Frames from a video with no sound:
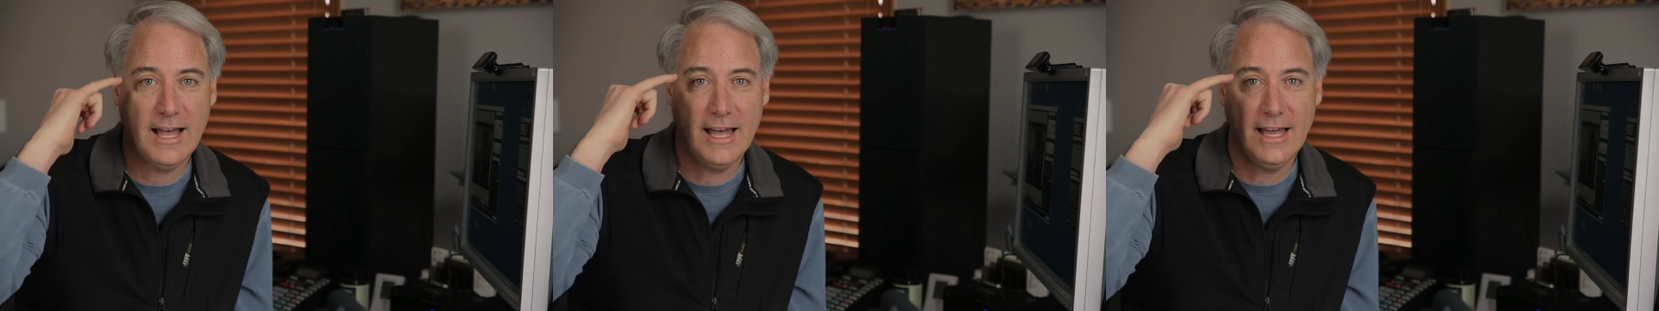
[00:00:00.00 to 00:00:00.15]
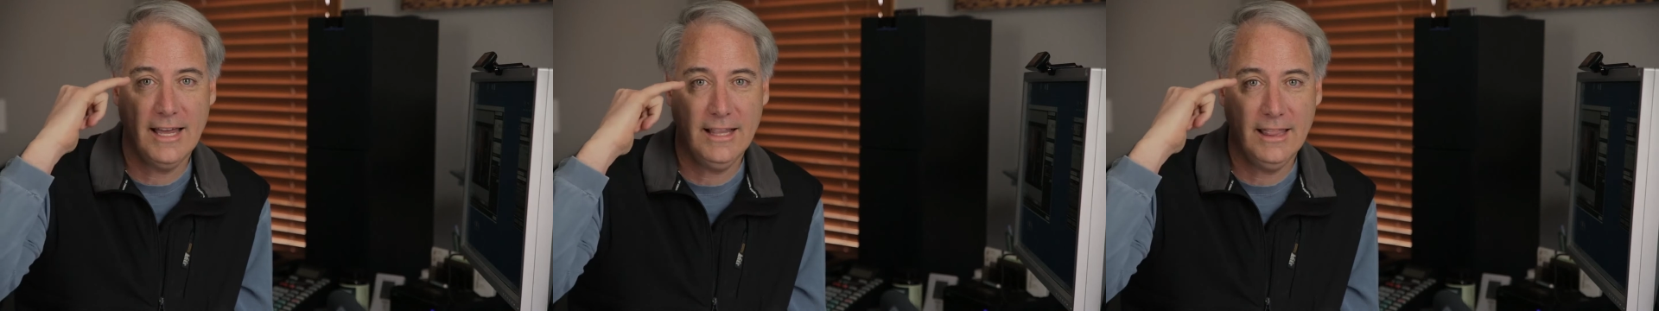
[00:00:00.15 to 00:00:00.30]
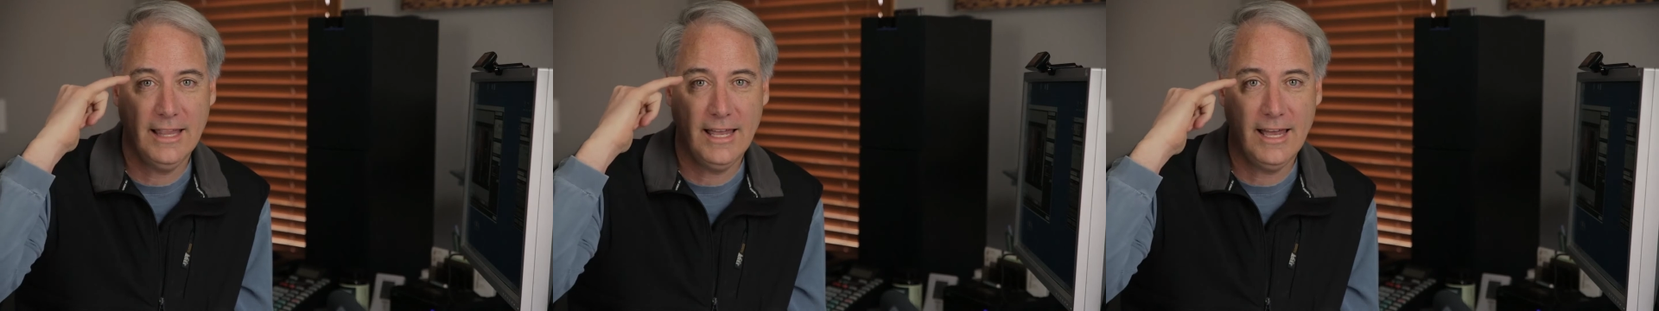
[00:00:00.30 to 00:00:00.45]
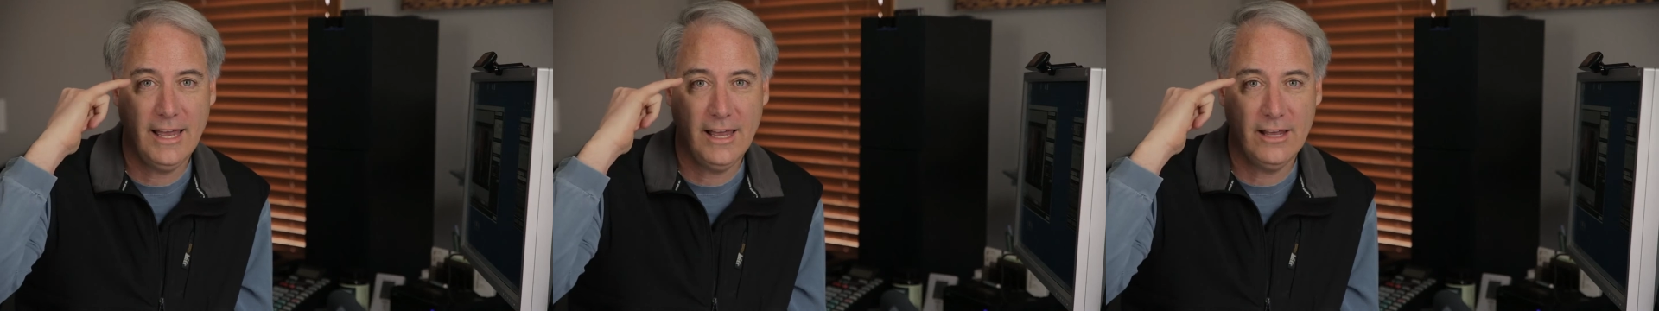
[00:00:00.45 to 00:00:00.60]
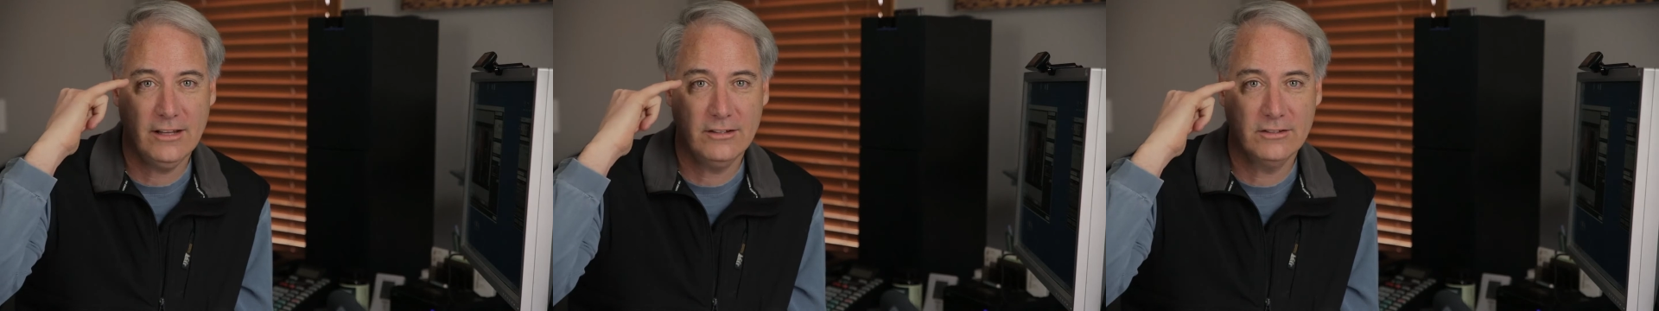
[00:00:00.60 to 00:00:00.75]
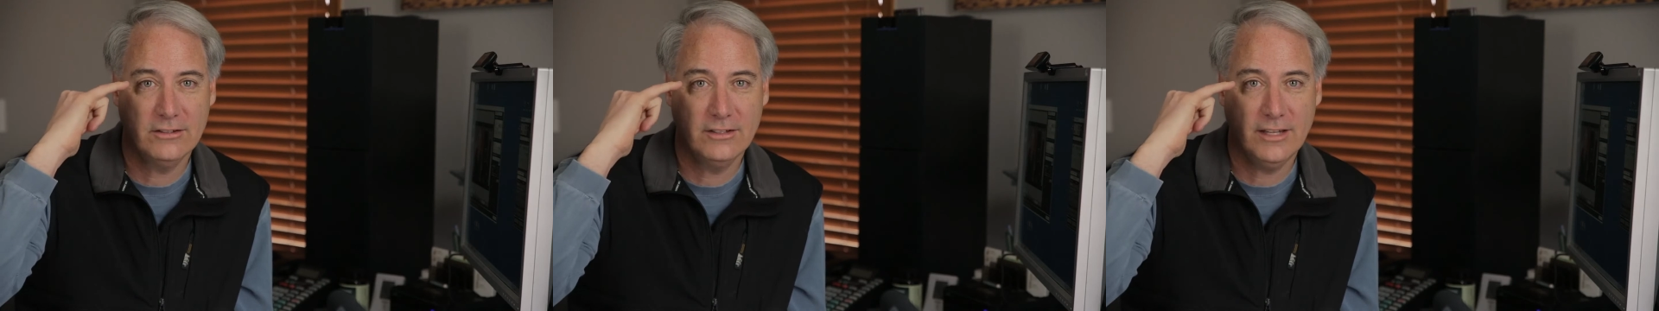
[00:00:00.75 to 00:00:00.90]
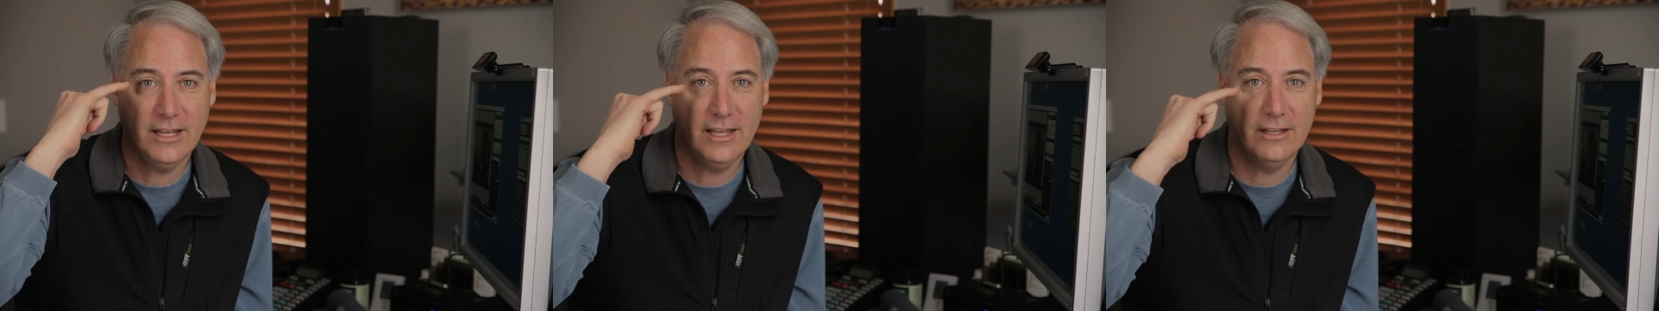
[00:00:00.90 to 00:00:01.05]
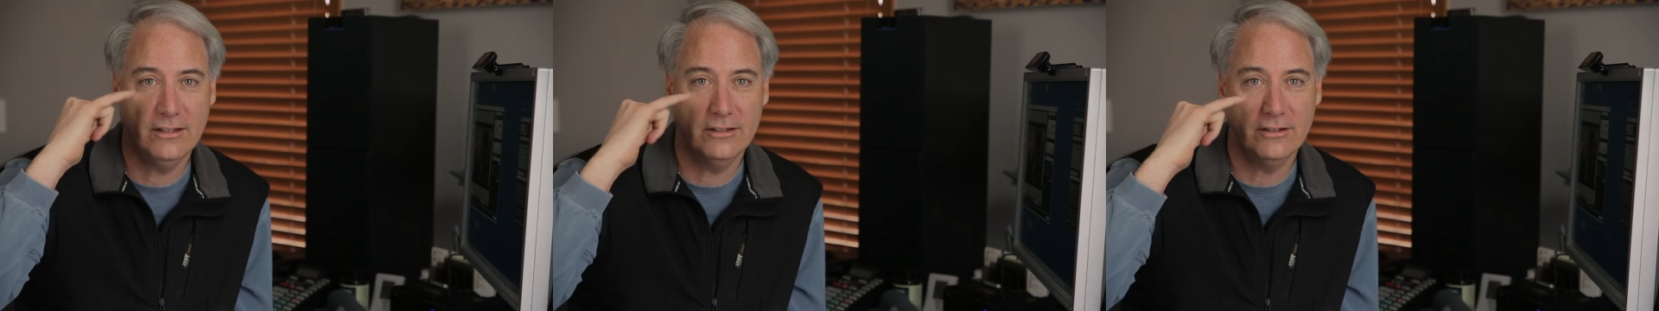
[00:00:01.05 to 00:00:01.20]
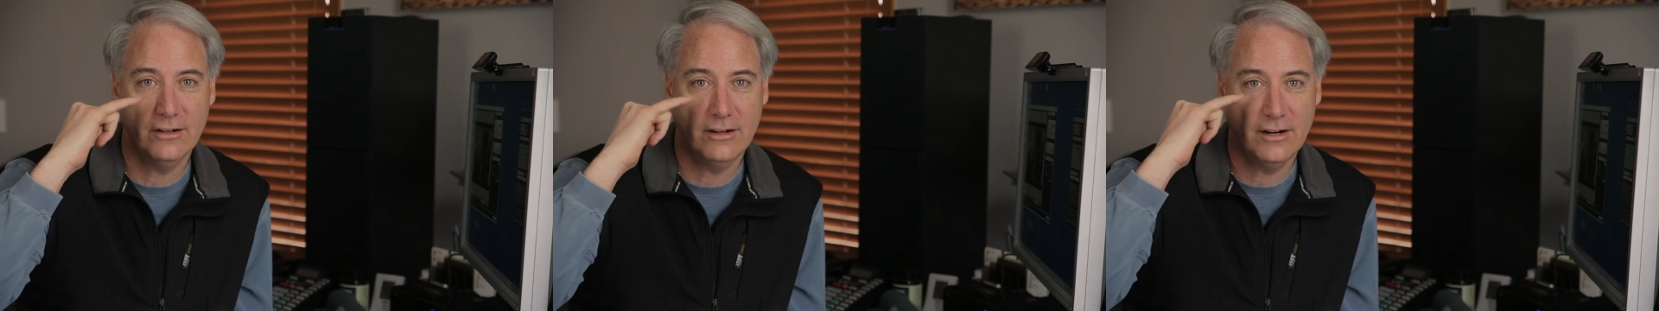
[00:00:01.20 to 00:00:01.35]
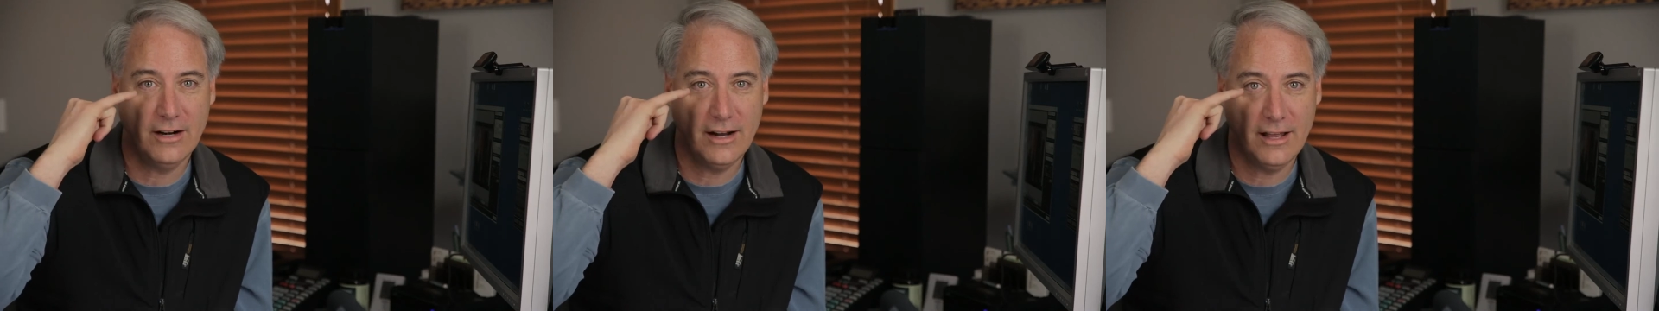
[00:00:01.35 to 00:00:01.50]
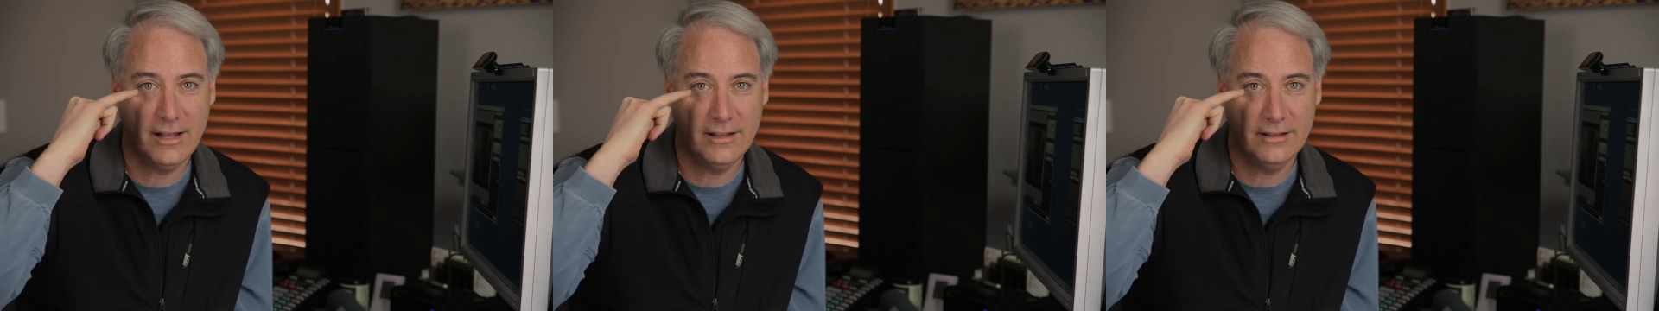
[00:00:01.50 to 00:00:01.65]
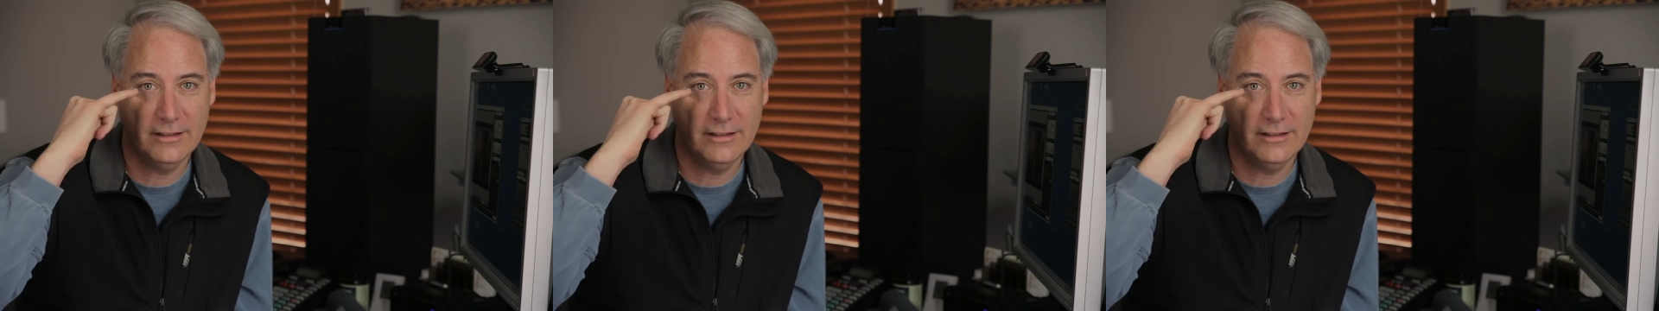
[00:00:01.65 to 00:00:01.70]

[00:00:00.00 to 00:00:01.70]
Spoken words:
eyelash and your,